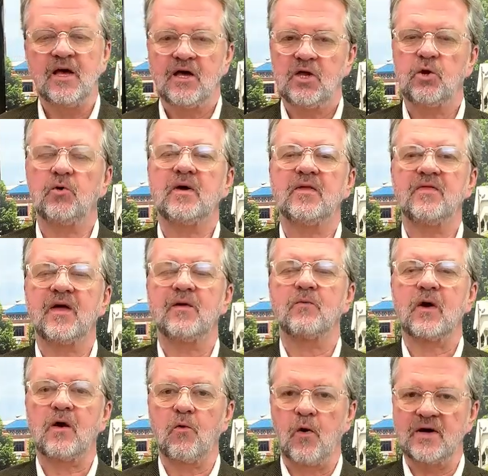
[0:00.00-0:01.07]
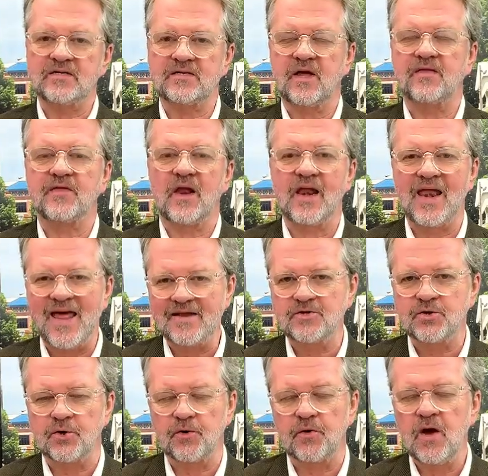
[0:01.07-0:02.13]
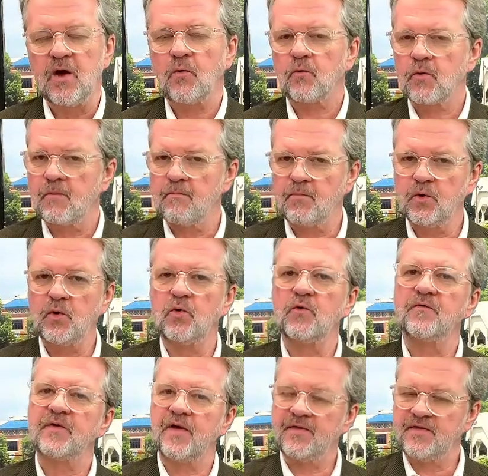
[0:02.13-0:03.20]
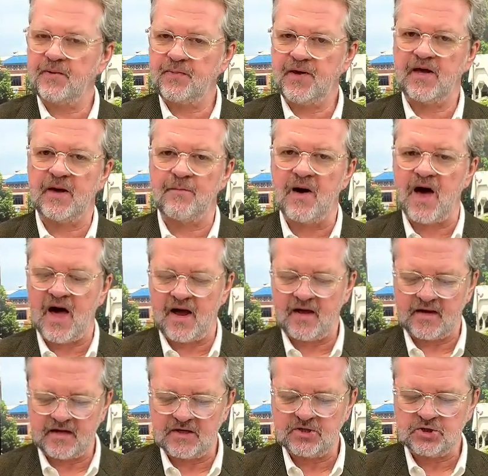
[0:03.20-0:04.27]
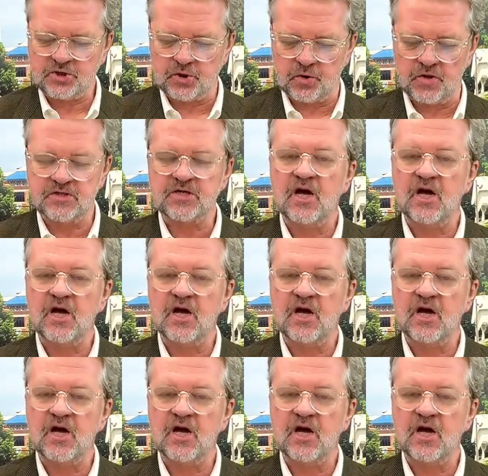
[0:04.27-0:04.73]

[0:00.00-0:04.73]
you can then request that the lender remove the PMI insurance